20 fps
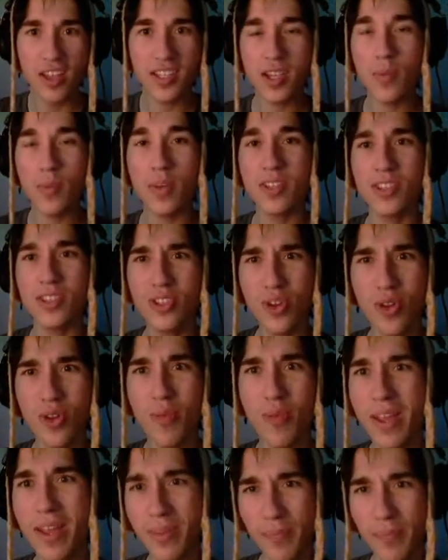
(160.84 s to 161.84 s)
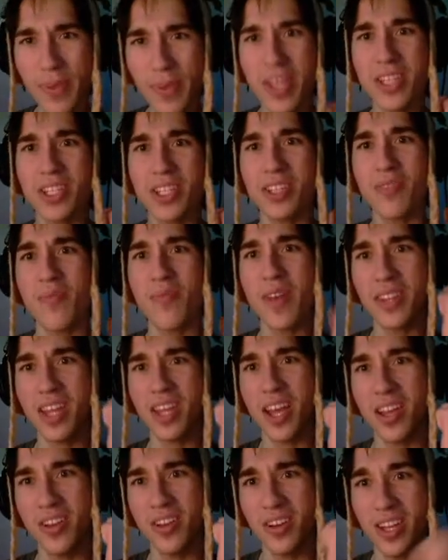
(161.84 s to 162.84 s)
Someone stole my page out of my
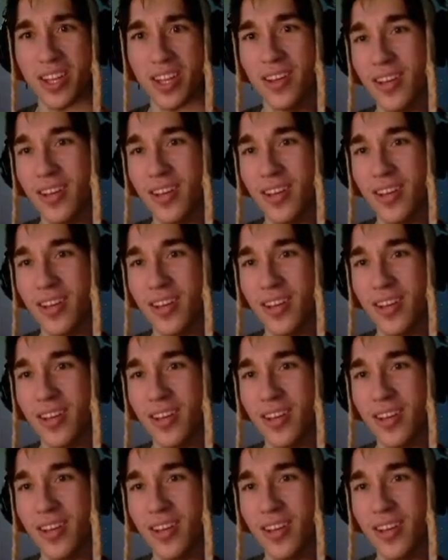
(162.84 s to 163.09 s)
diary.